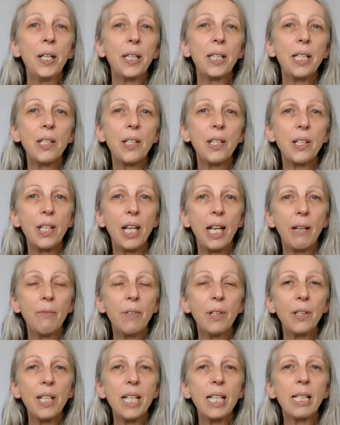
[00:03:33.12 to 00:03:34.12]
this is
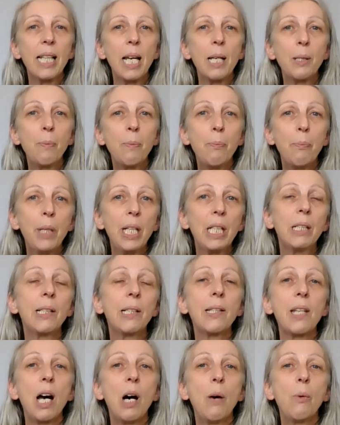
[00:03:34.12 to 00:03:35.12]
everything that
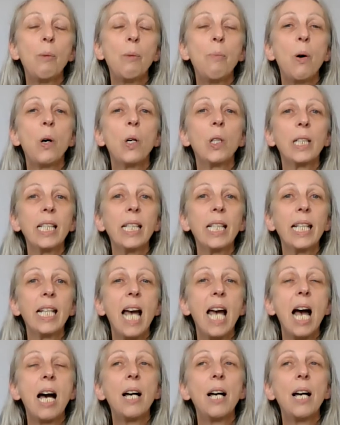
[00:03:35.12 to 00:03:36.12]
builds our
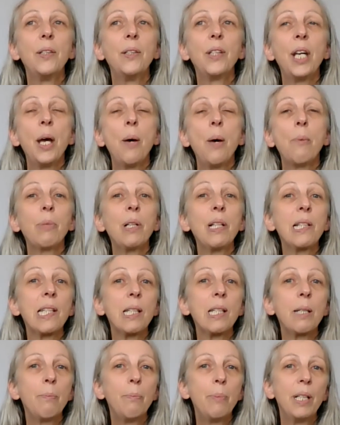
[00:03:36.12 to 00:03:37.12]
body and brings
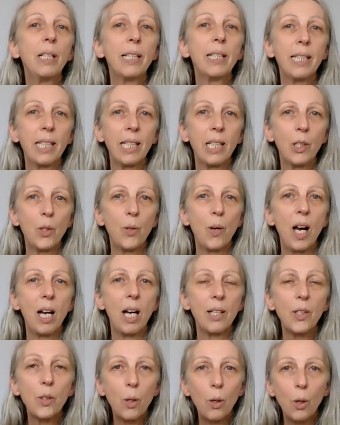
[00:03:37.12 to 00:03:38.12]
stability to
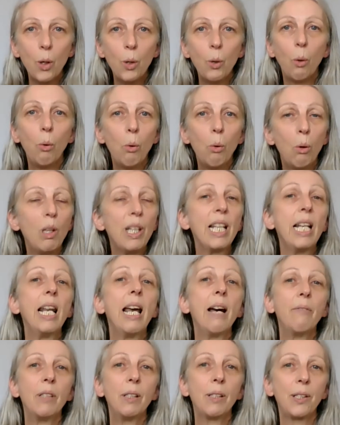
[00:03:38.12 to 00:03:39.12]
us on all the
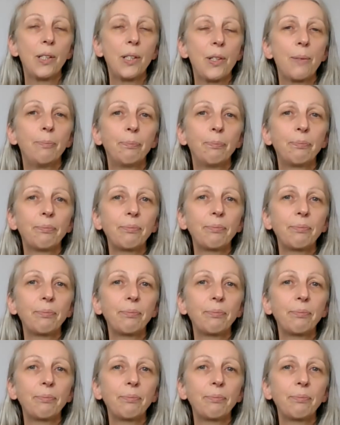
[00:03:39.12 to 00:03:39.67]
levels.